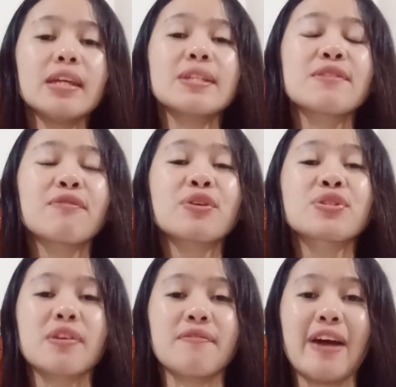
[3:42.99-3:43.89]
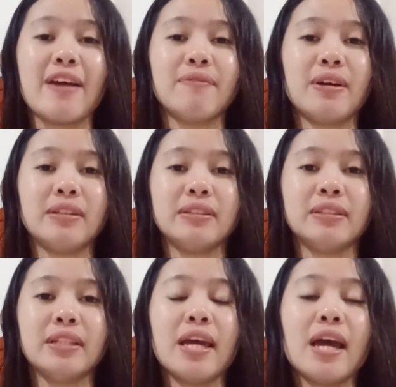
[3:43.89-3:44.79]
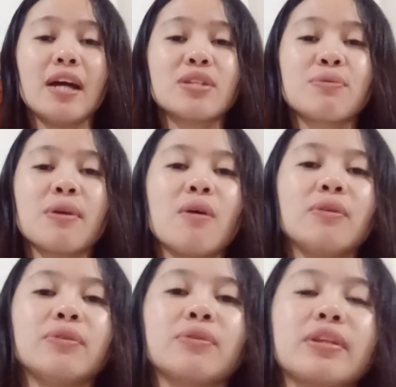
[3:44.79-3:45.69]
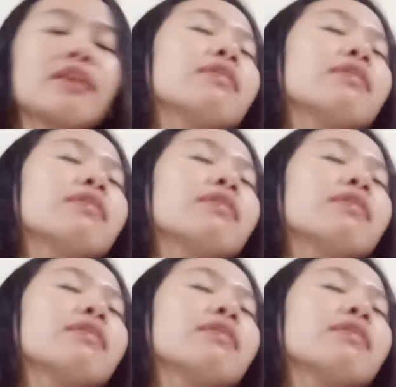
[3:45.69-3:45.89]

It's for survival. As we all know,